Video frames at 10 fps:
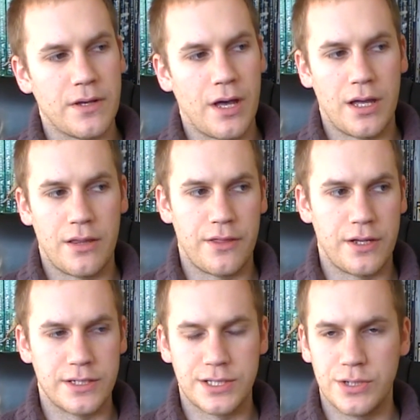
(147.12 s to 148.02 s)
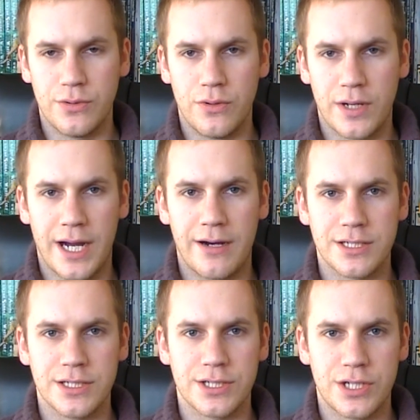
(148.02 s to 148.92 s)
Uh, that your
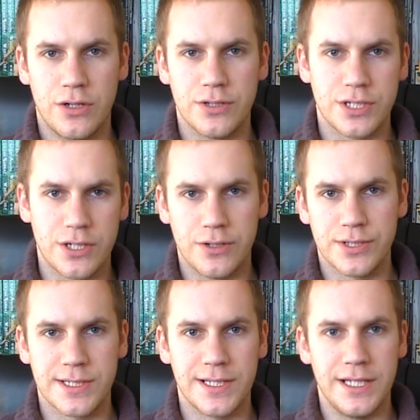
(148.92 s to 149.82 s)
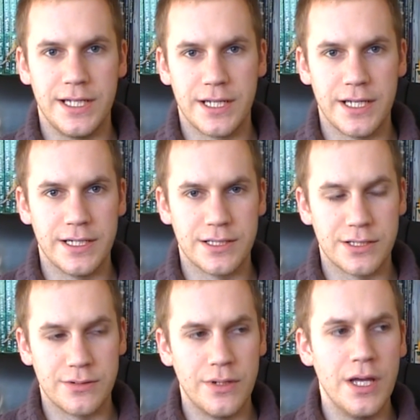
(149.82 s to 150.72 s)
character has got to constantly adhere
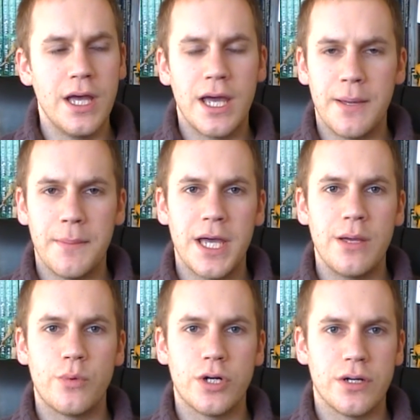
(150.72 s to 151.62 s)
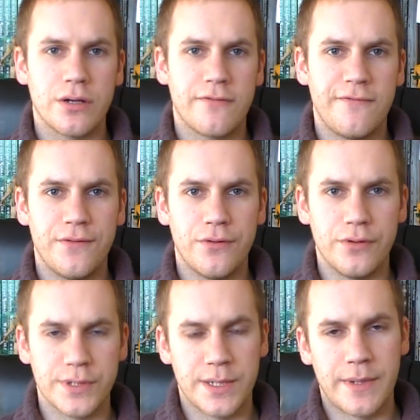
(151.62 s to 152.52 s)
to. It may work
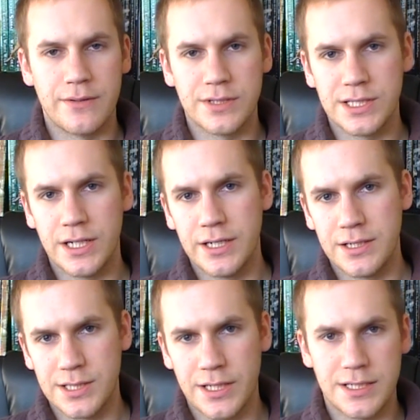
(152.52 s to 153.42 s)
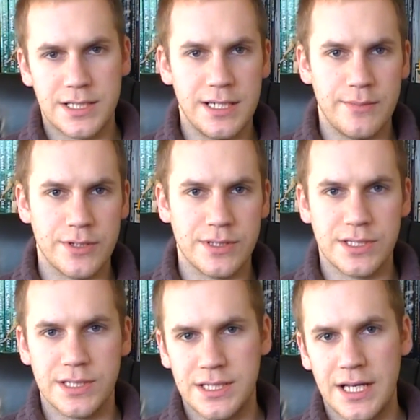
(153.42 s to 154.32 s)
for some outsiders like
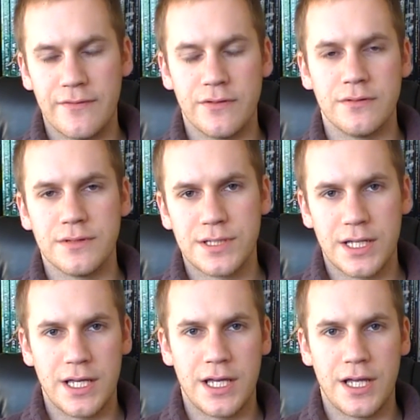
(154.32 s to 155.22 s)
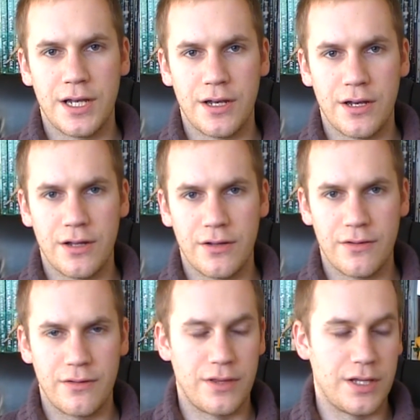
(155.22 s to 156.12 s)
demons and devils in uh,
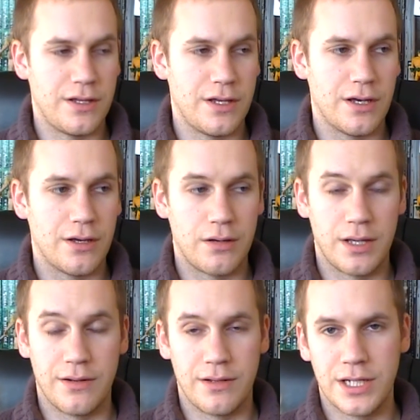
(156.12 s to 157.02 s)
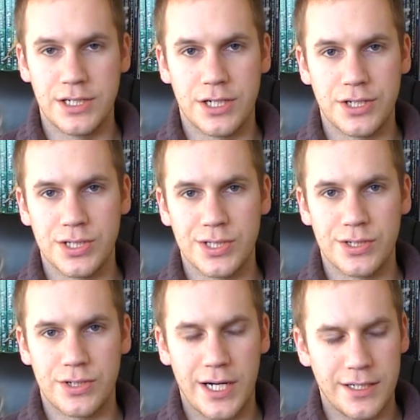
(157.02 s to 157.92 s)
the uh, in, in Dungeons
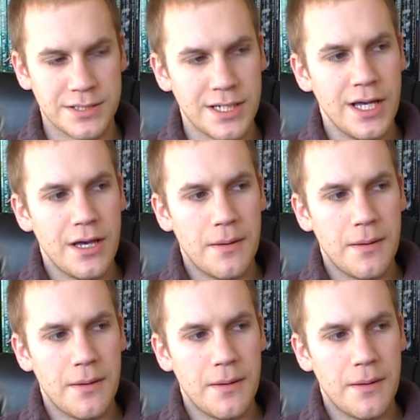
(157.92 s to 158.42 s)
and Dragons,